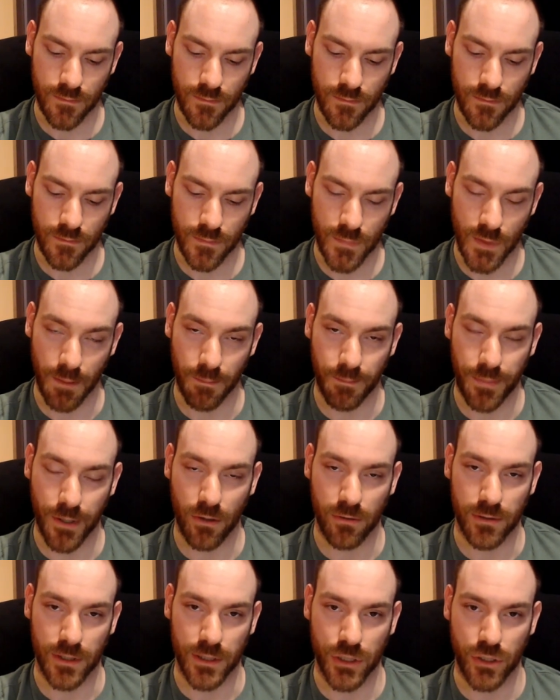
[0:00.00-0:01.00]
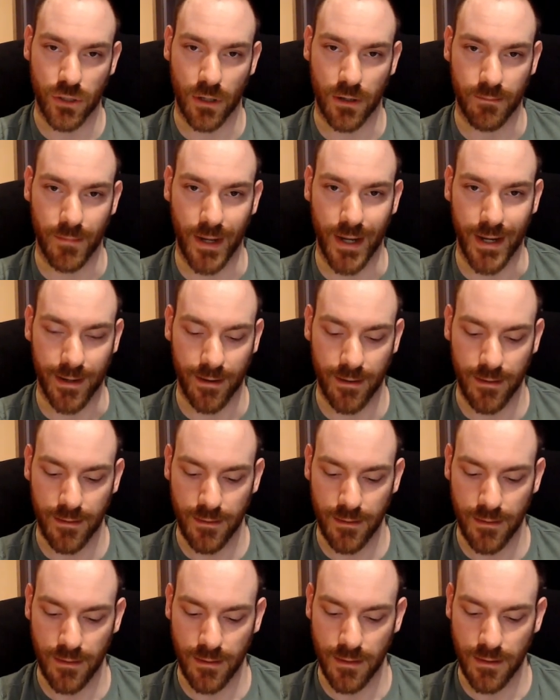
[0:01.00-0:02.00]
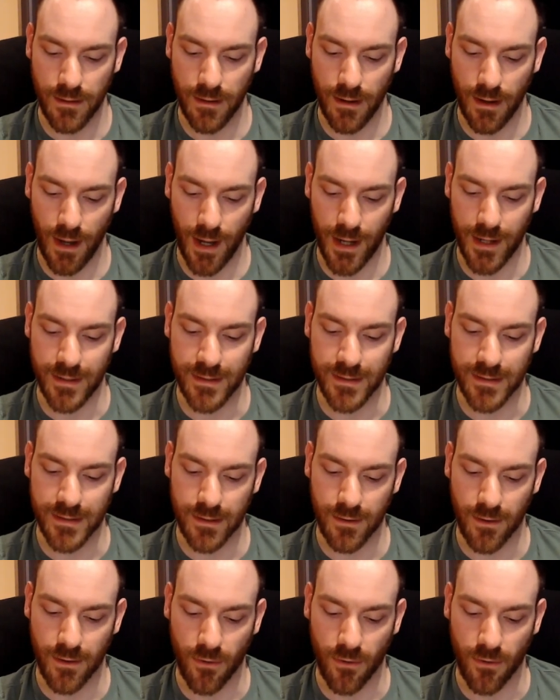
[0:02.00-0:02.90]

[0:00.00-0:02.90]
that build a strong man. And